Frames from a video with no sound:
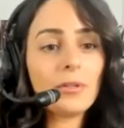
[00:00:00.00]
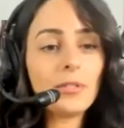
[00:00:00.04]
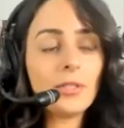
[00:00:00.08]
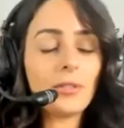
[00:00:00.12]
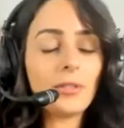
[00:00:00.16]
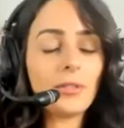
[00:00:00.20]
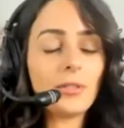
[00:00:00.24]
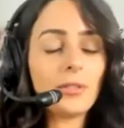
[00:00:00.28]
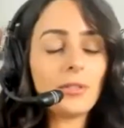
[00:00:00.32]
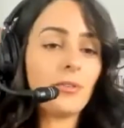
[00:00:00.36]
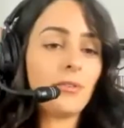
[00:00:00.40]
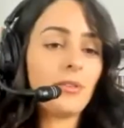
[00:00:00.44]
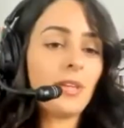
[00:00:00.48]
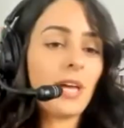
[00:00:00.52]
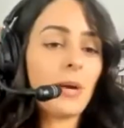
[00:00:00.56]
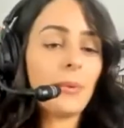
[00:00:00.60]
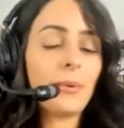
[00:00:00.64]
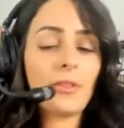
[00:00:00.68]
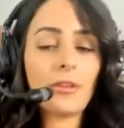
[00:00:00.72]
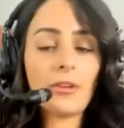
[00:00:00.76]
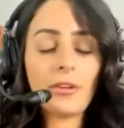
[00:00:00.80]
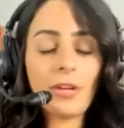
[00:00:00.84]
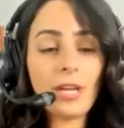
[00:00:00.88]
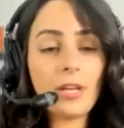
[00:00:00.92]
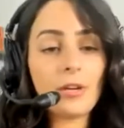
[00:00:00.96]
you can do that
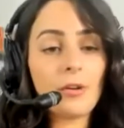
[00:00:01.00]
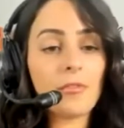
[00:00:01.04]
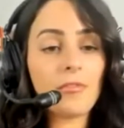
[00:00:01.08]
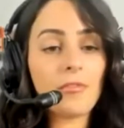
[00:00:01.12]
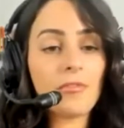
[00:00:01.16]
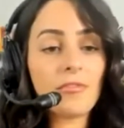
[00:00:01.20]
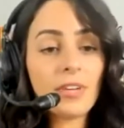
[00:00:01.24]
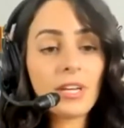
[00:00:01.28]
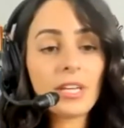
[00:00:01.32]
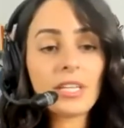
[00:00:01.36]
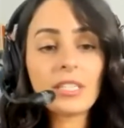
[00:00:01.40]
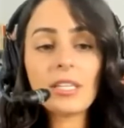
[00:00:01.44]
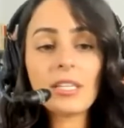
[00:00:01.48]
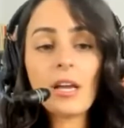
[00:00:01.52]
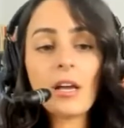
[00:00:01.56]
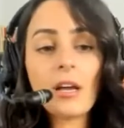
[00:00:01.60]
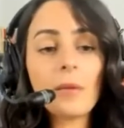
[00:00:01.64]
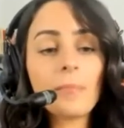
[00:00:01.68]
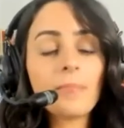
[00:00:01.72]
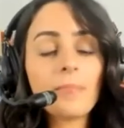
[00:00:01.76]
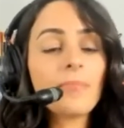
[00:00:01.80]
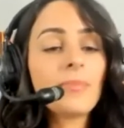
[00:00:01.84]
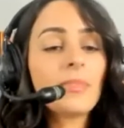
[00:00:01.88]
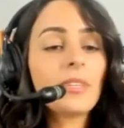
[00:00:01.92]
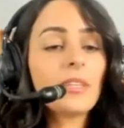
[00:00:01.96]
with your inner
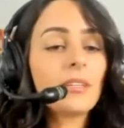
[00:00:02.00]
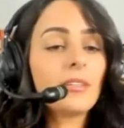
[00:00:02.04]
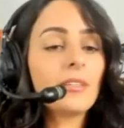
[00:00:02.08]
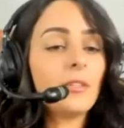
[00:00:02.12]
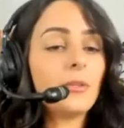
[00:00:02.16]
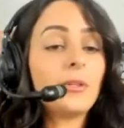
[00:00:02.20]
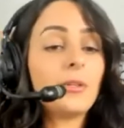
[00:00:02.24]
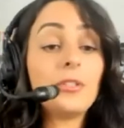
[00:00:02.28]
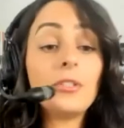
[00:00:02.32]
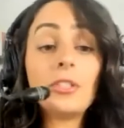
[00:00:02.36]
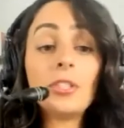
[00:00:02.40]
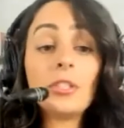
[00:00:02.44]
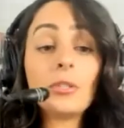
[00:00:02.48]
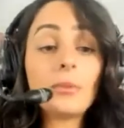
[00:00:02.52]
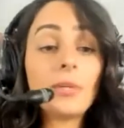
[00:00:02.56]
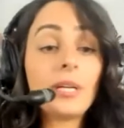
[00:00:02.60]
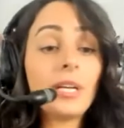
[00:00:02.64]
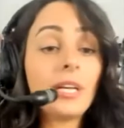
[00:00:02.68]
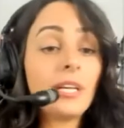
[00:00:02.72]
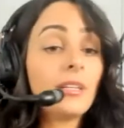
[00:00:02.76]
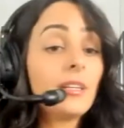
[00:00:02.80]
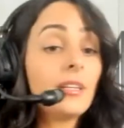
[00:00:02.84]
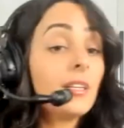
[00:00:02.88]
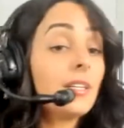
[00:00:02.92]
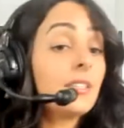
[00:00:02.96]
victim you can do
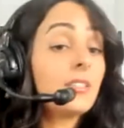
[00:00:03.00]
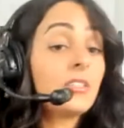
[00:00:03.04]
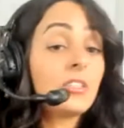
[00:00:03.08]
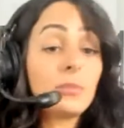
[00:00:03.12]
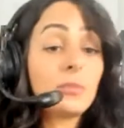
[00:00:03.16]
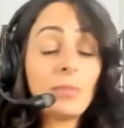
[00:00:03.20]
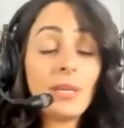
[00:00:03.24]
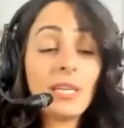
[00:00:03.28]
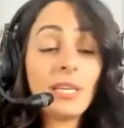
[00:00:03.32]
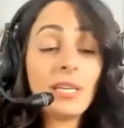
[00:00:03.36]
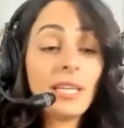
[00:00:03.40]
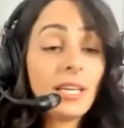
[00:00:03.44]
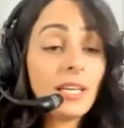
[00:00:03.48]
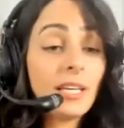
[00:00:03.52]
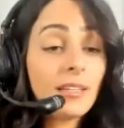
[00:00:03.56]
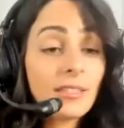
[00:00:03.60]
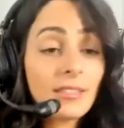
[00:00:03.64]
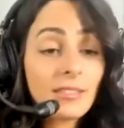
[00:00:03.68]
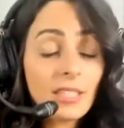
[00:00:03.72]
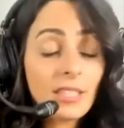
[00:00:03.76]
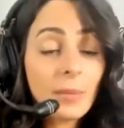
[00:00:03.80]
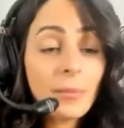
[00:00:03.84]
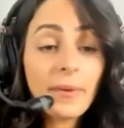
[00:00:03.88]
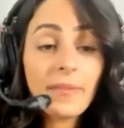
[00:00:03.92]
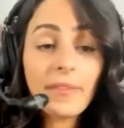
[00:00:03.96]
it speaking to
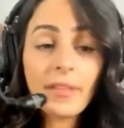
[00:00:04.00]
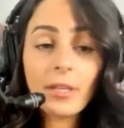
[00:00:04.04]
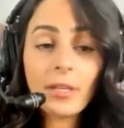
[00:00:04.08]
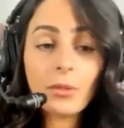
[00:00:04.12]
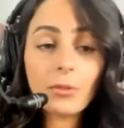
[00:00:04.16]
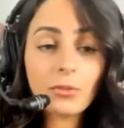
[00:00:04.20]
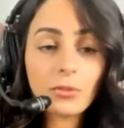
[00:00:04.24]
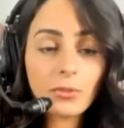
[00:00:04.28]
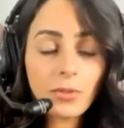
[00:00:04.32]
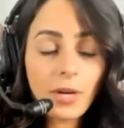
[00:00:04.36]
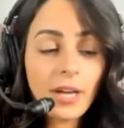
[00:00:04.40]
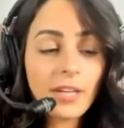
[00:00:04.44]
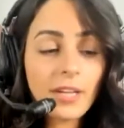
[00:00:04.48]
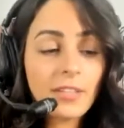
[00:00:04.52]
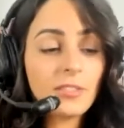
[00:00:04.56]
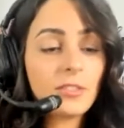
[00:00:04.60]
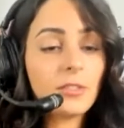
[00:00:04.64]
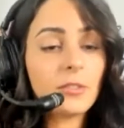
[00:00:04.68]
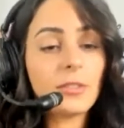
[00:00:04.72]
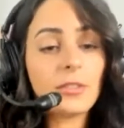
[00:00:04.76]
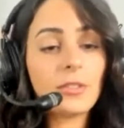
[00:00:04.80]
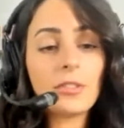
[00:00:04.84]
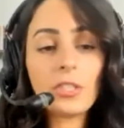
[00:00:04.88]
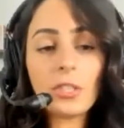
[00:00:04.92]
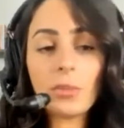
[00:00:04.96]
someone that you trust you
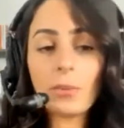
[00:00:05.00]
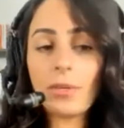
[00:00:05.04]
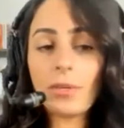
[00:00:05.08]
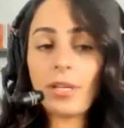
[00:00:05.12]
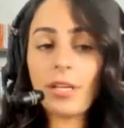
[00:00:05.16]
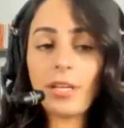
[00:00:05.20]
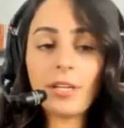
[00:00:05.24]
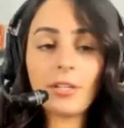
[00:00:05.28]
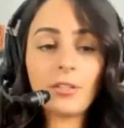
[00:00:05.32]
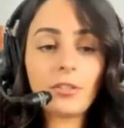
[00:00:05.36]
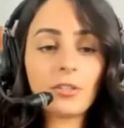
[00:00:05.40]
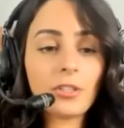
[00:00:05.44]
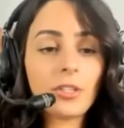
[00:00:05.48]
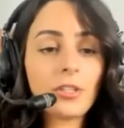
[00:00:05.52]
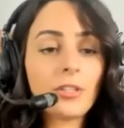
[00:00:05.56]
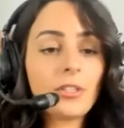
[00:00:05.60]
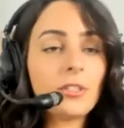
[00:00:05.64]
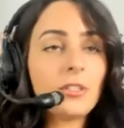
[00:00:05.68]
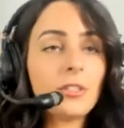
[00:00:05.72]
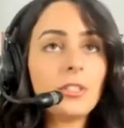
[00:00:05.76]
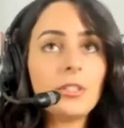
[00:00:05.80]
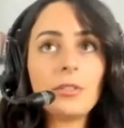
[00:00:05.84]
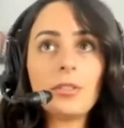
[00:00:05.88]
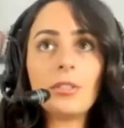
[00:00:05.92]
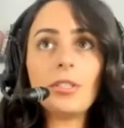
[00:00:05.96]
can do mm-hmm. it in a journal
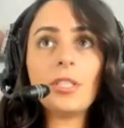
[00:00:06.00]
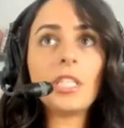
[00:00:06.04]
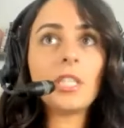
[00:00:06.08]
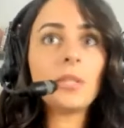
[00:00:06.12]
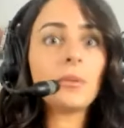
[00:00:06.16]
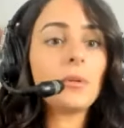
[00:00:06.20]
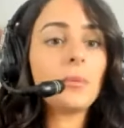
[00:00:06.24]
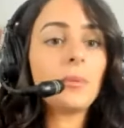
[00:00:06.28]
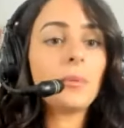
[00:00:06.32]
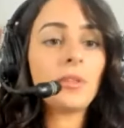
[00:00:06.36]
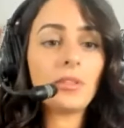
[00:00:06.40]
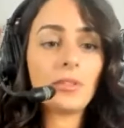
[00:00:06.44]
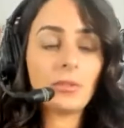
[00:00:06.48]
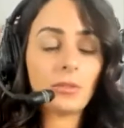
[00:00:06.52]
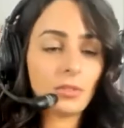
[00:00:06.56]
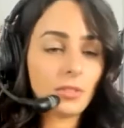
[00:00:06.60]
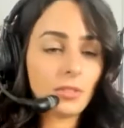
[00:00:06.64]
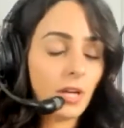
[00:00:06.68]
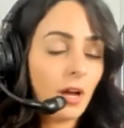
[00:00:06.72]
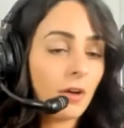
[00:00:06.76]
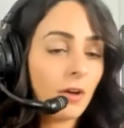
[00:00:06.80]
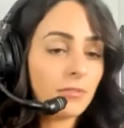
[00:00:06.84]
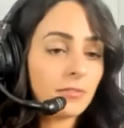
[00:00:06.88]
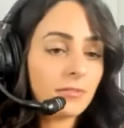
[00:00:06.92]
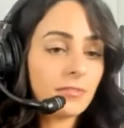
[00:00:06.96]
you can do it with
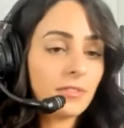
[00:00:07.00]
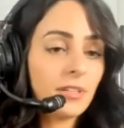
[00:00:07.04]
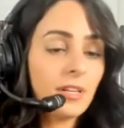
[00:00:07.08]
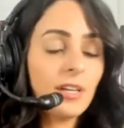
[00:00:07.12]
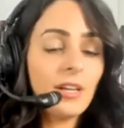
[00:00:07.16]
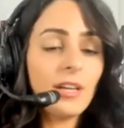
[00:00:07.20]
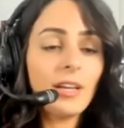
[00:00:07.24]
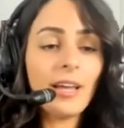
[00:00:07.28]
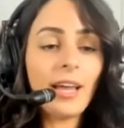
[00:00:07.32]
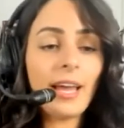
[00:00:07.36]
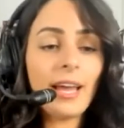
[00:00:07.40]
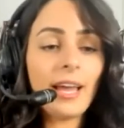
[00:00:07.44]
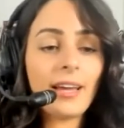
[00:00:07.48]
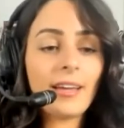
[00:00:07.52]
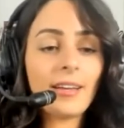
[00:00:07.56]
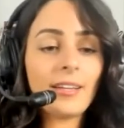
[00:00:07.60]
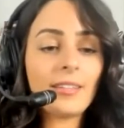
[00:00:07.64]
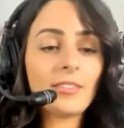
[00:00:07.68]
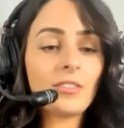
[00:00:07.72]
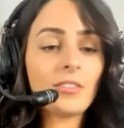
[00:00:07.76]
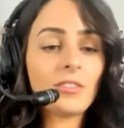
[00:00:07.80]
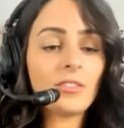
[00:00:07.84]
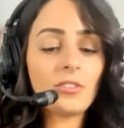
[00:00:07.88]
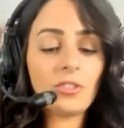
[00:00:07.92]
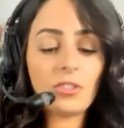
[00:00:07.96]
yourself and
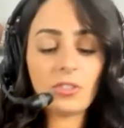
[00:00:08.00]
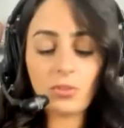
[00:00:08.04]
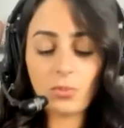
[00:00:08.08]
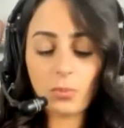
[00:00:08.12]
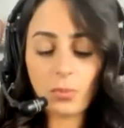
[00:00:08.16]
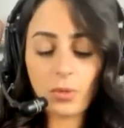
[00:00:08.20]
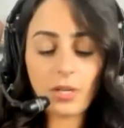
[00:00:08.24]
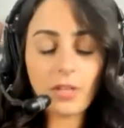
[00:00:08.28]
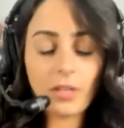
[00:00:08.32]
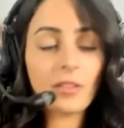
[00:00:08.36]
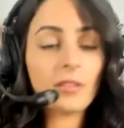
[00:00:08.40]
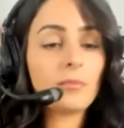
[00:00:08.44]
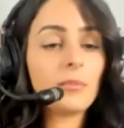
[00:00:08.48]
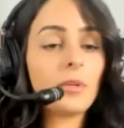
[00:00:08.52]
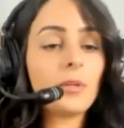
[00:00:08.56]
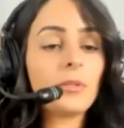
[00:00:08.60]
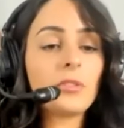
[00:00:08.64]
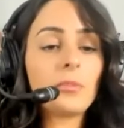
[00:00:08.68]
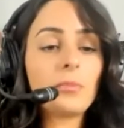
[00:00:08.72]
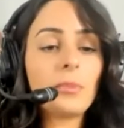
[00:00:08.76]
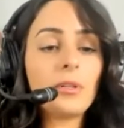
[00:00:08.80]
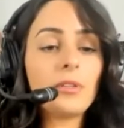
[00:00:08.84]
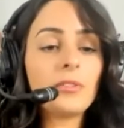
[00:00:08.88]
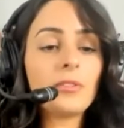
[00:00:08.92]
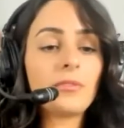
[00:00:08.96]
it's just one of the
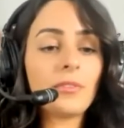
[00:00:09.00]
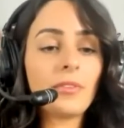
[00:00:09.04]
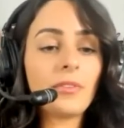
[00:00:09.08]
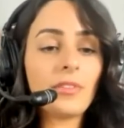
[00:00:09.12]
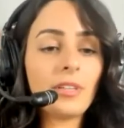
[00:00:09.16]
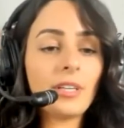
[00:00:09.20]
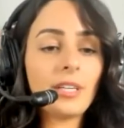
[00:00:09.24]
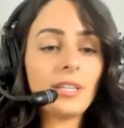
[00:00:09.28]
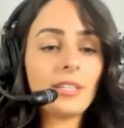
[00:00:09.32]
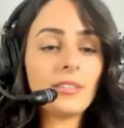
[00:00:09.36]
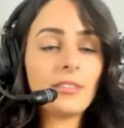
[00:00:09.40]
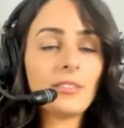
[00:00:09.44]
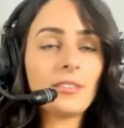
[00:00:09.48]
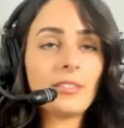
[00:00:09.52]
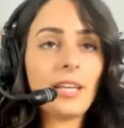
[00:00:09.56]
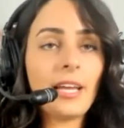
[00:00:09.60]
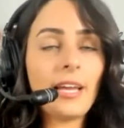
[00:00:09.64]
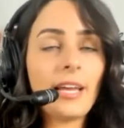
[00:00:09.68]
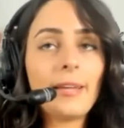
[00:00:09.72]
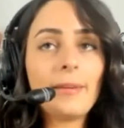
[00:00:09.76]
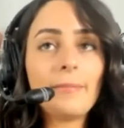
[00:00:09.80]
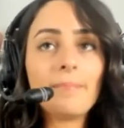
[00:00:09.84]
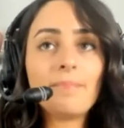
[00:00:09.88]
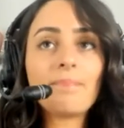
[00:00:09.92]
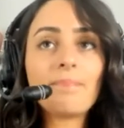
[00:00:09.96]
most beautiful things
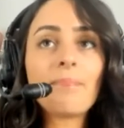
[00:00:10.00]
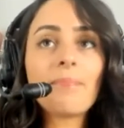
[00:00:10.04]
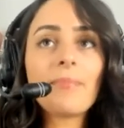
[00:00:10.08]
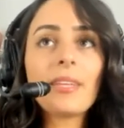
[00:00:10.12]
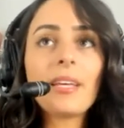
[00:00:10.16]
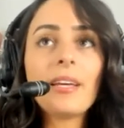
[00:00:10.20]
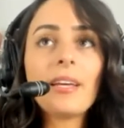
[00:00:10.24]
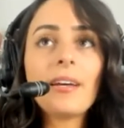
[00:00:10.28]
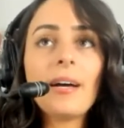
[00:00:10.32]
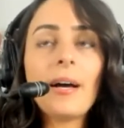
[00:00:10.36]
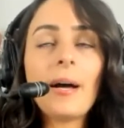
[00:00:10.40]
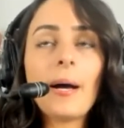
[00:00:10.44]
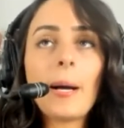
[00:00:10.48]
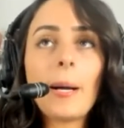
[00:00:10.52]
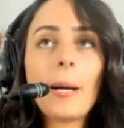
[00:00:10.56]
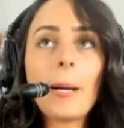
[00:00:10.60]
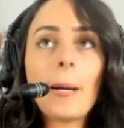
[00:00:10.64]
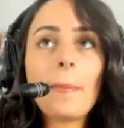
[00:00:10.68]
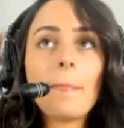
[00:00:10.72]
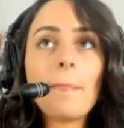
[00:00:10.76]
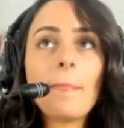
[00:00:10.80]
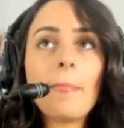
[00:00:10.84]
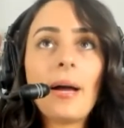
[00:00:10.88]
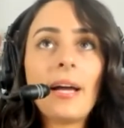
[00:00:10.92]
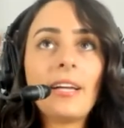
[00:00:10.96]
and
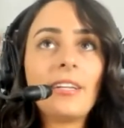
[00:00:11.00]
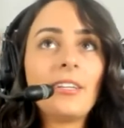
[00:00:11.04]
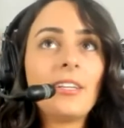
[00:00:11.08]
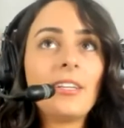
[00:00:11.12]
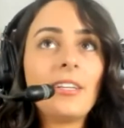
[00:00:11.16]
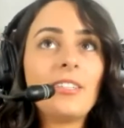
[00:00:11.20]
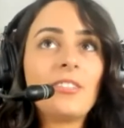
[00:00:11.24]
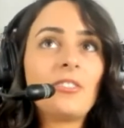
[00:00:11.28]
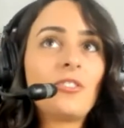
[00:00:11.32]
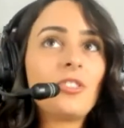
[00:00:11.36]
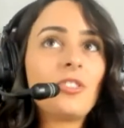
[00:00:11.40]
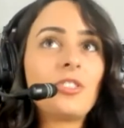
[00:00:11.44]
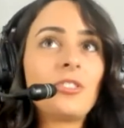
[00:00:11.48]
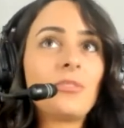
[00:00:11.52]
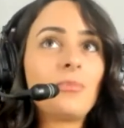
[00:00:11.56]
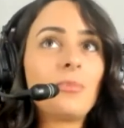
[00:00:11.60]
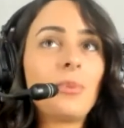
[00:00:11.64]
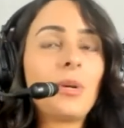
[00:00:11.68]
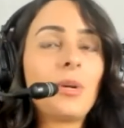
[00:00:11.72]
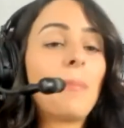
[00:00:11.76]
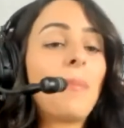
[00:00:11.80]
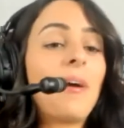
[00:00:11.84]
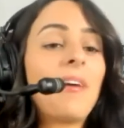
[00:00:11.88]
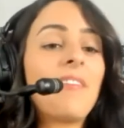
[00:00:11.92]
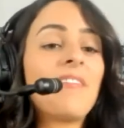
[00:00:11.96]
um, I, it's just
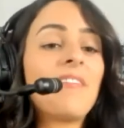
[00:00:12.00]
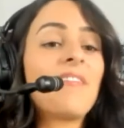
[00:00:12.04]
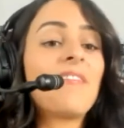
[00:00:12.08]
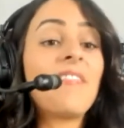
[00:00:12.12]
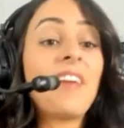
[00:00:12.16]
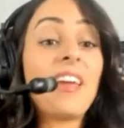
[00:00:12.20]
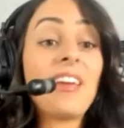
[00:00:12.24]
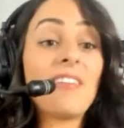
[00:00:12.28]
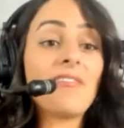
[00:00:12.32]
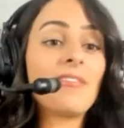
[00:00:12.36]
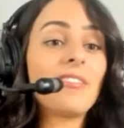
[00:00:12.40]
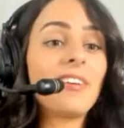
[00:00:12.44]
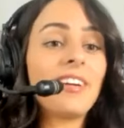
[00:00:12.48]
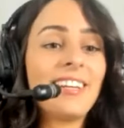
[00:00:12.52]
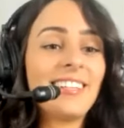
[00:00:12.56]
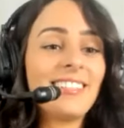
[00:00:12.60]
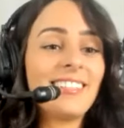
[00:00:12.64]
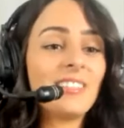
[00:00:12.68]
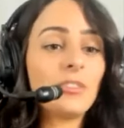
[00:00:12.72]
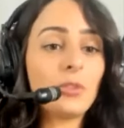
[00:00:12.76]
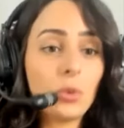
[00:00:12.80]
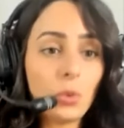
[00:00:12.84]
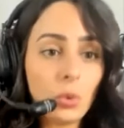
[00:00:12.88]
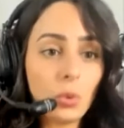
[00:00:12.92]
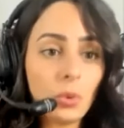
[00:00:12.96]
one of my favorite
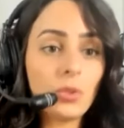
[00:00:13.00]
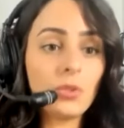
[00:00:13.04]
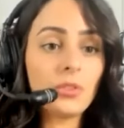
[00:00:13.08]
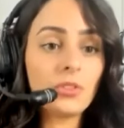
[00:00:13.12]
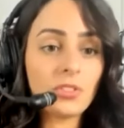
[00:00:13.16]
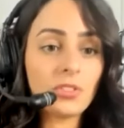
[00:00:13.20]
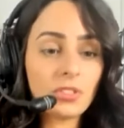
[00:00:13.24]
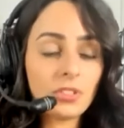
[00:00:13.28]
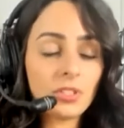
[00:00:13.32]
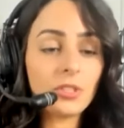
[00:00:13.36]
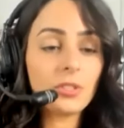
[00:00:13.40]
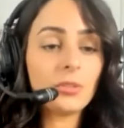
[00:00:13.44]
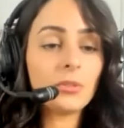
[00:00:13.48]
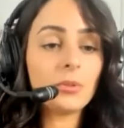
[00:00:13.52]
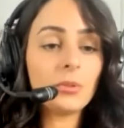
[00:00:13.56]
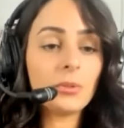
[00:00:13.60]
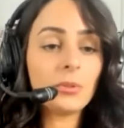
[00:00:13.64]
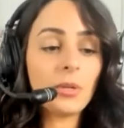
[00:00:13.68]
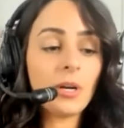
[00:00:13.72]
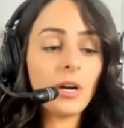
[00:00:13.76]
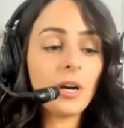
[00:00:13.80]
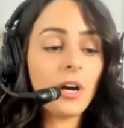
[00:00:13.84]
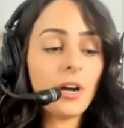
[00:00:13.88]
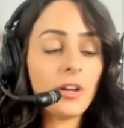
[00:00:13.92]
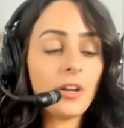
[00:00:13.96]
tools to
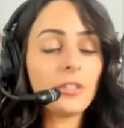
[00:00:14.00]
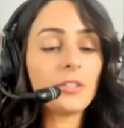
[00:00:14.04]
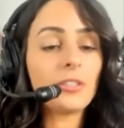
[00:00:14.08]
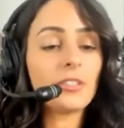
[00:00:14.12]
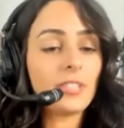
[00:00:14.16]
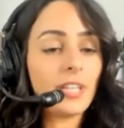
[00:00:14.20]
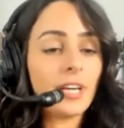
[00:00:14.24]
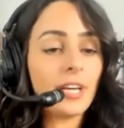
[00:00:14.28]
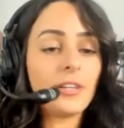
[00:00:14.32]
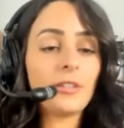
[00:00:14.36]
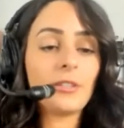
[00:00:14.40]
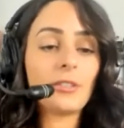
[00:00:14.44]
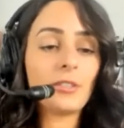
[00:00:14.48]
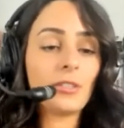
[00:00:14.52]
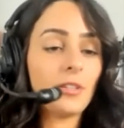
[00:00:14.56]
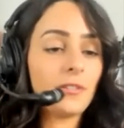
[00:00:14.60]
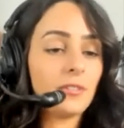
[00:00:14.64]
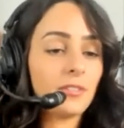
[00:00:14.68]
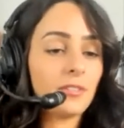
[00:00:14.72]
understand yourself.